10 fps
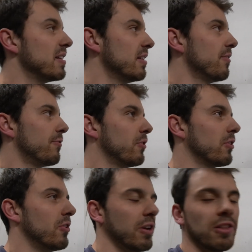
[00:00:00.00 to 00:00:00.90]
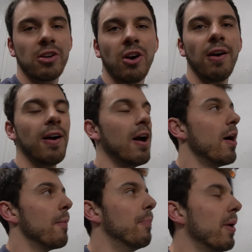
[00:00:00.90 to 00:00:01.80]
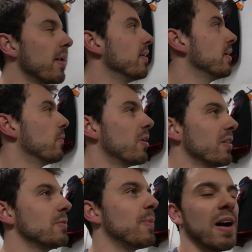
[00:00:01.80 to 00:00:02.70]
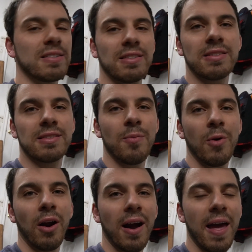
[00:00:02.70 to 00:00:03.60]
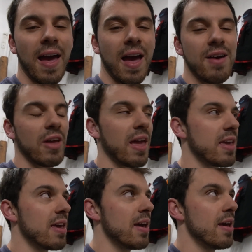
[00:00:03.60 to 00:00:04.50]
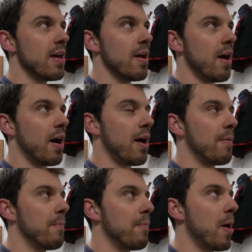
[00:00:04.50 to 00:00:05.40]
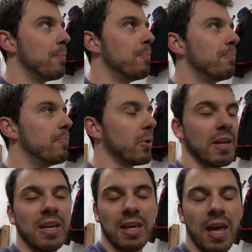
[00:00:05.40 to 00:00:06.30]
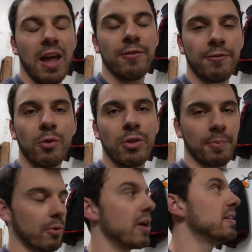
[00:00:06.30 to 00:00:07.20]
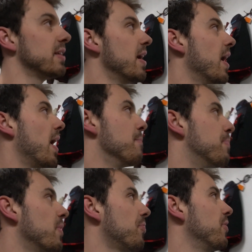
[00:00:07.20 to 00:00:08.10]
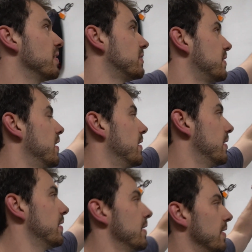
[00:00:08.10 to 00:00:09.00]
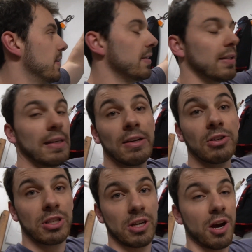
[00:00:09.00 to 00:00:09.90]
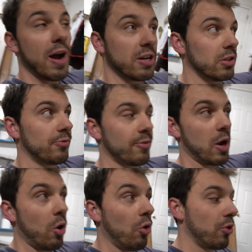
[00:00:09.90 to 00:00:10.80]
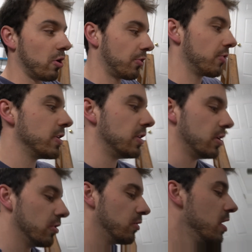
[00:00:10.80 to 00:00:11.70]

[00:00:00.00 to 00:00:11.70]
in it for cleaning the car. But in one of these boxes somewhere, I have a bleeding kit for the brakes. I bought this years ago, actually, for my old R32